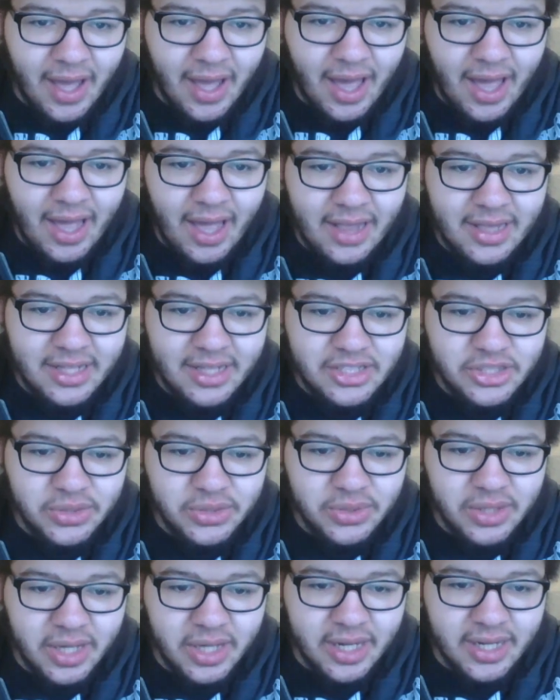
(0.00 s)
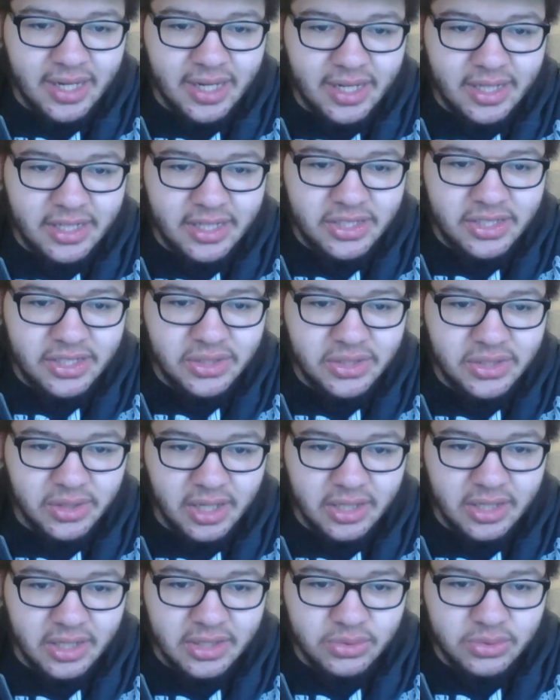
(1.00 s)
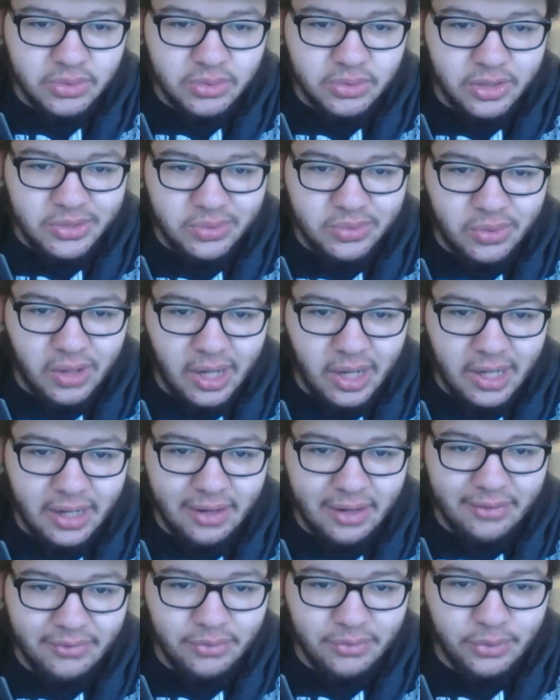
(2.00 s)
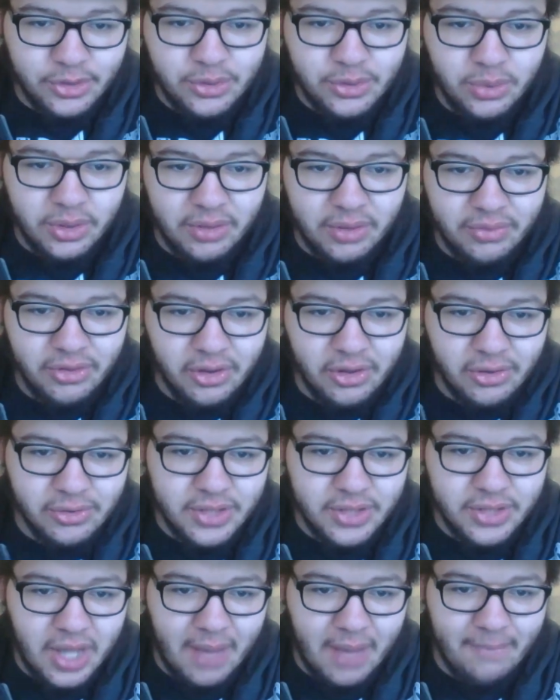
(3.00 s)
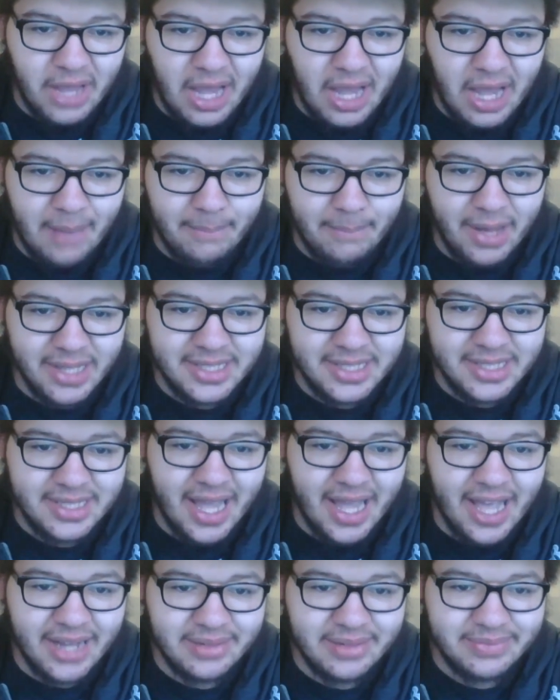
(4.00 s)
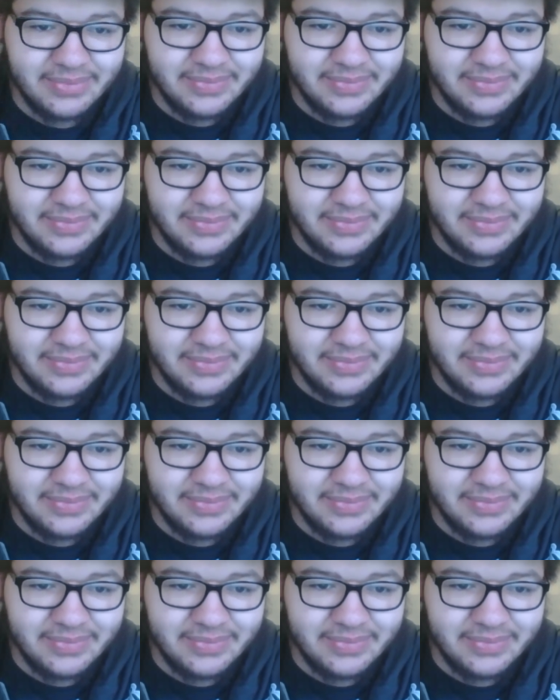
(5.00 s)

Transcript: I'll let you go. I'll let you guess which one of which one of those I'm I'm best at.